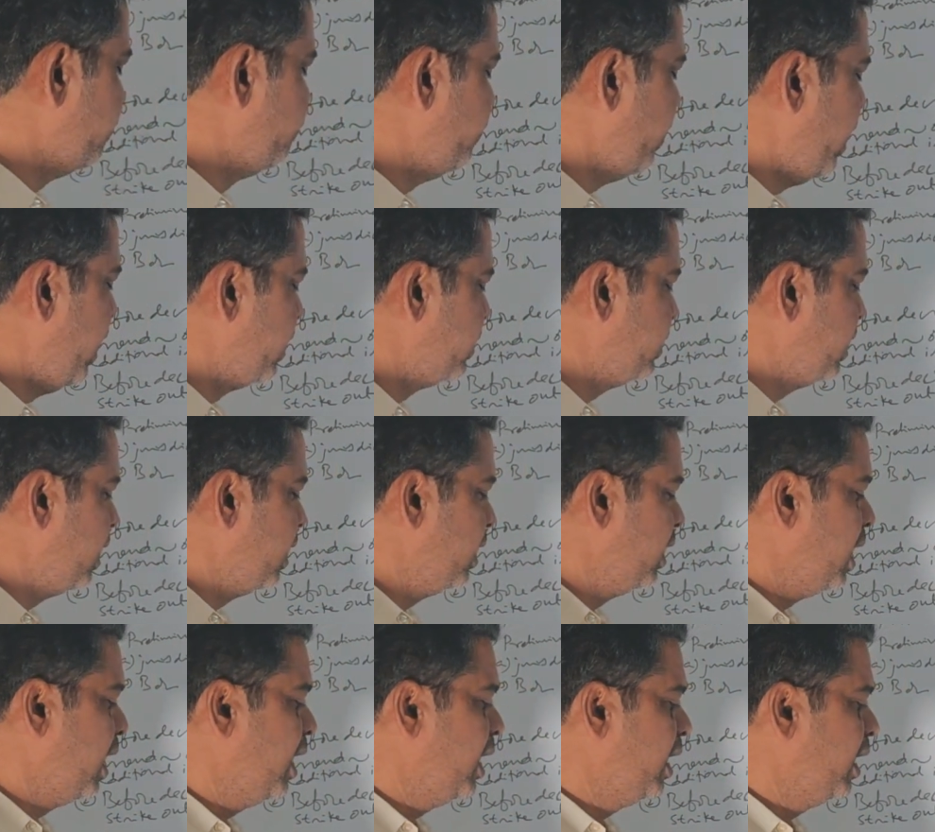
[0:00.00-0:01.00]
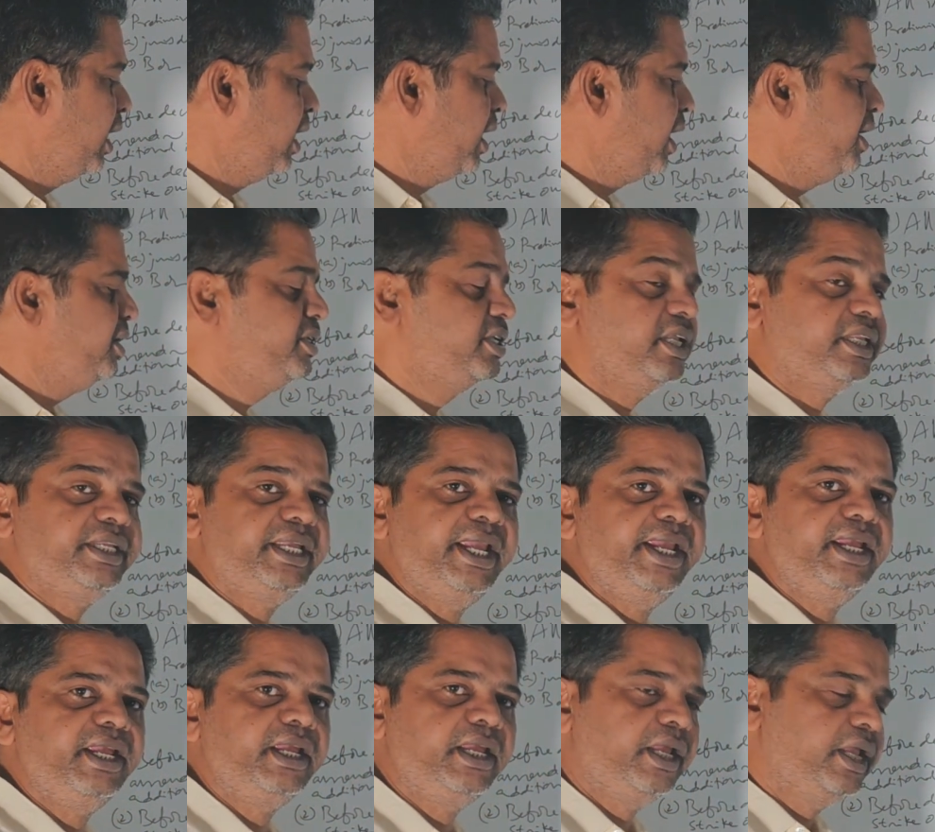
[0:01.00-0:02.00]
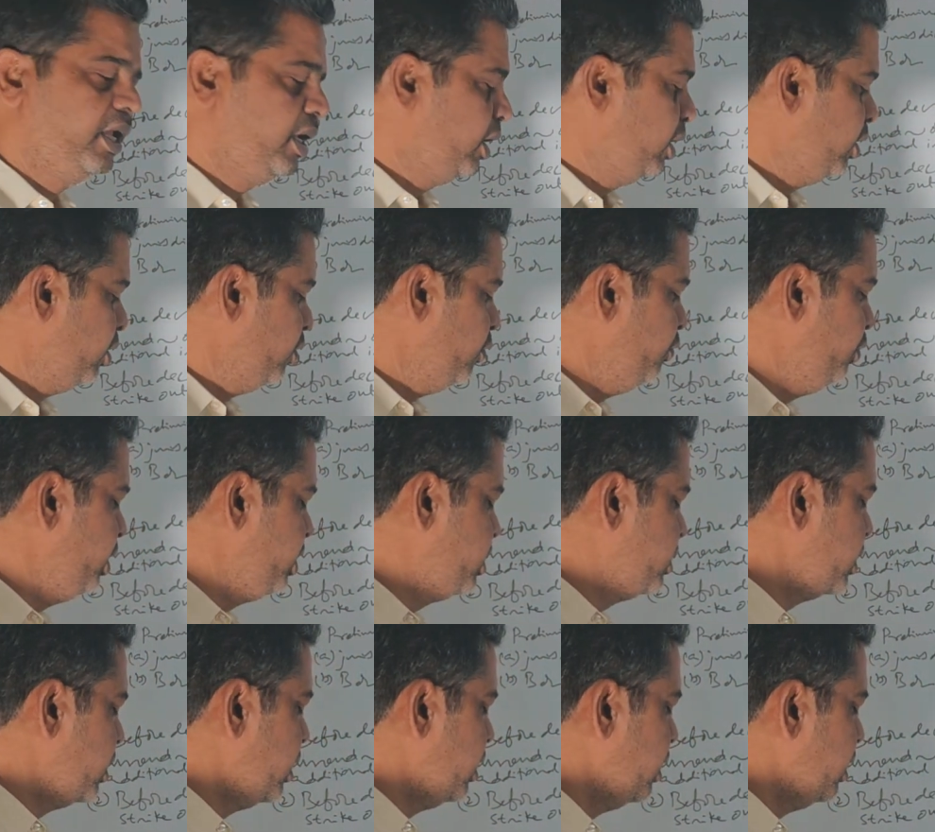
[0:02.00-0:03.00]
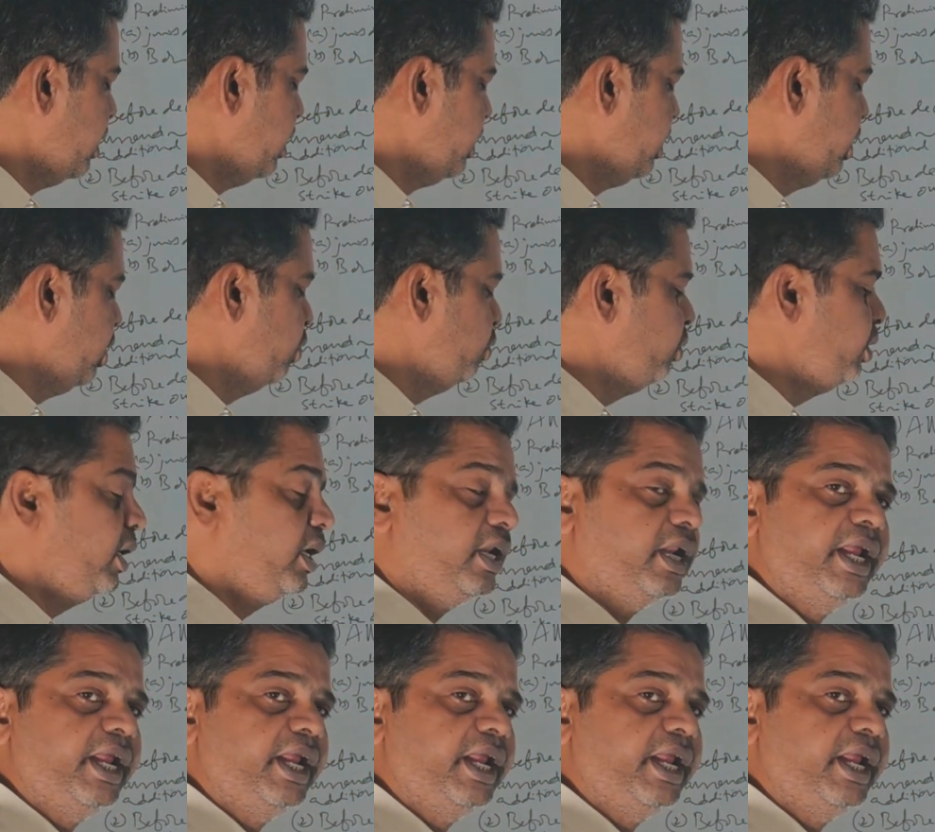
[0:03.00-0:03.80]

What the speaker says: fact or law is a thing which give a